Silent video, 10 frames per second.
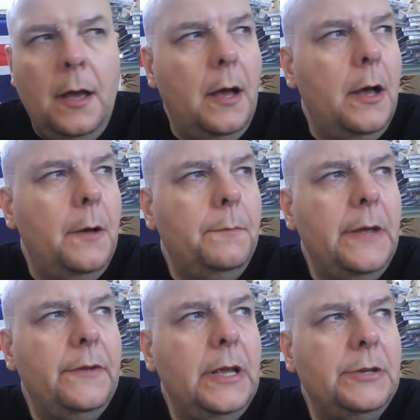
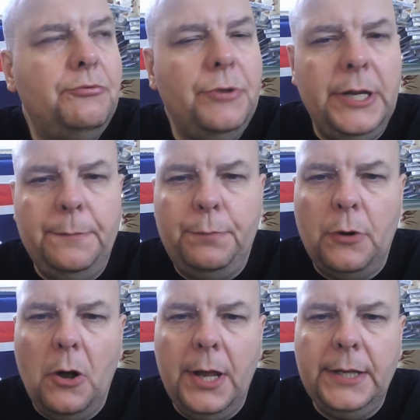It's really
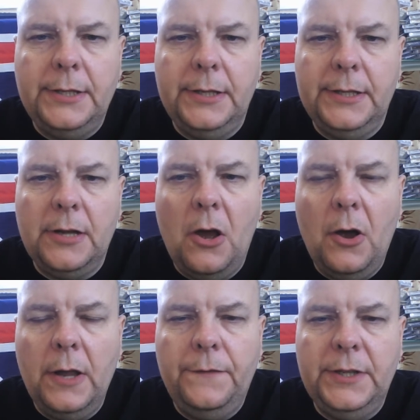bright and there's
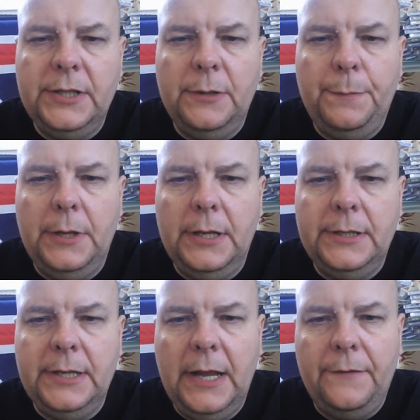high
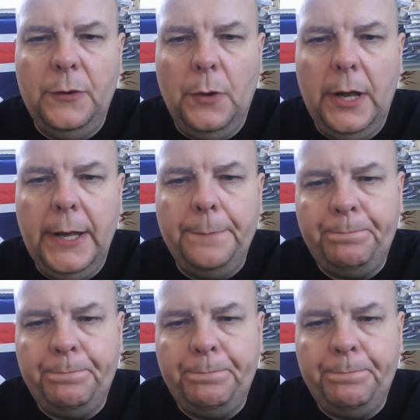visibility everywhere.